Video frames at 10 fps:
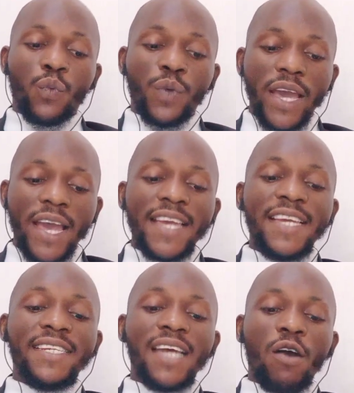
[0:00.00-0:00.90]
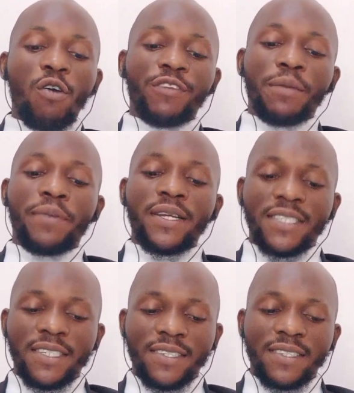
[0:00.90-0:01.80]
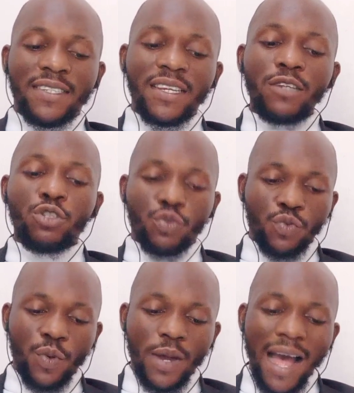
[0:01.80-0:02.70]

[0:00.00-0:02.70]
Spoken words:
where either of the parties thereto